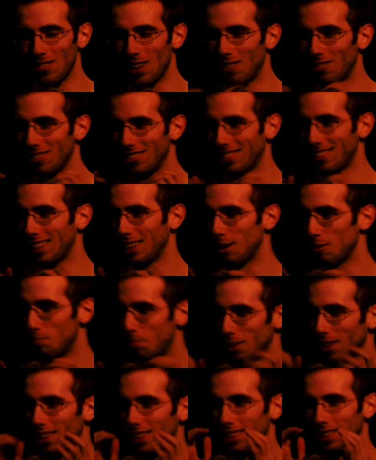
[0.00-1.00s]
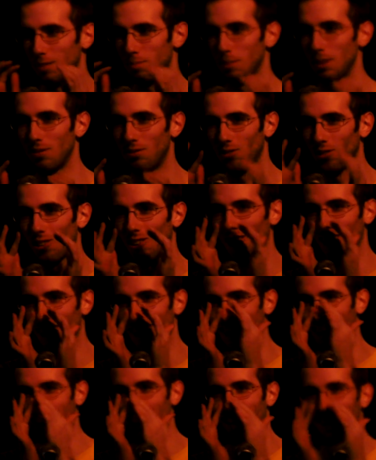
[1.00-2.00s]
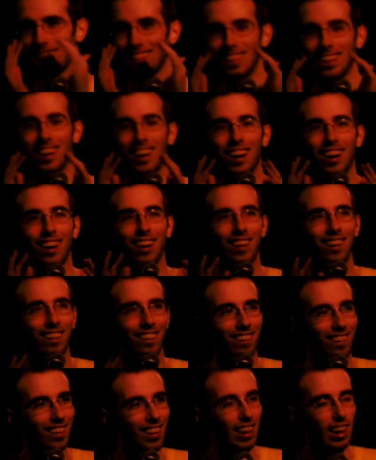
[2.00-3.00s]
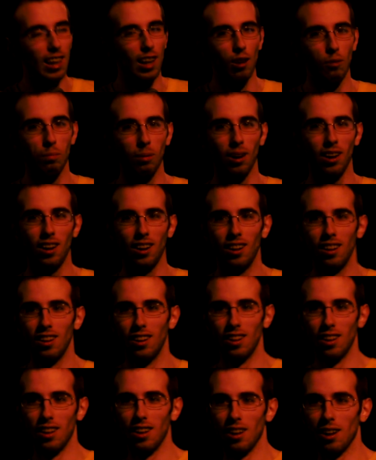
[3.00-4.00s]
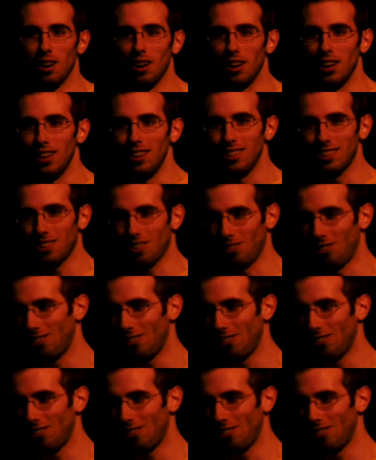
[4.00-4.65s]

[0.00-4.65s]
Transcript: never seen a penis before, oh no. But here's the